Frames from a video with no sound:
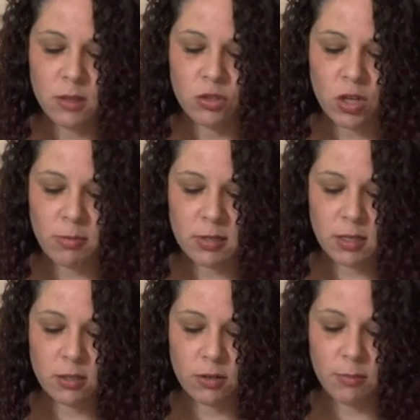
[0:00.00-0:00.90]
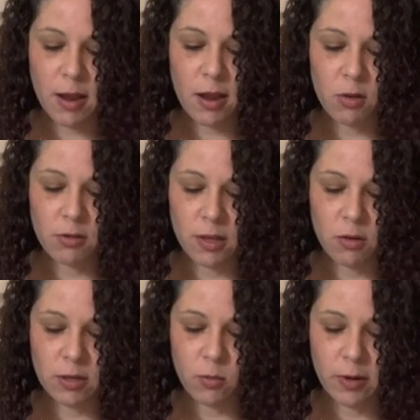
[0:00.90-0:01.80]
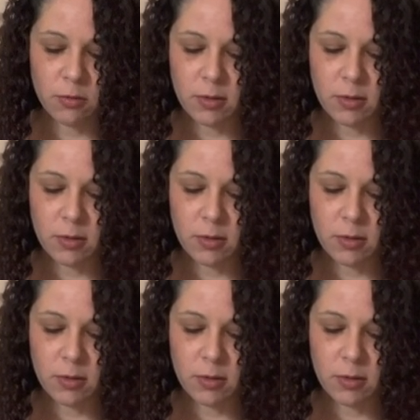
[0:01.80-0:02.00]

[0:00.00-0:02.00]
chopsticks? Or am I the only weird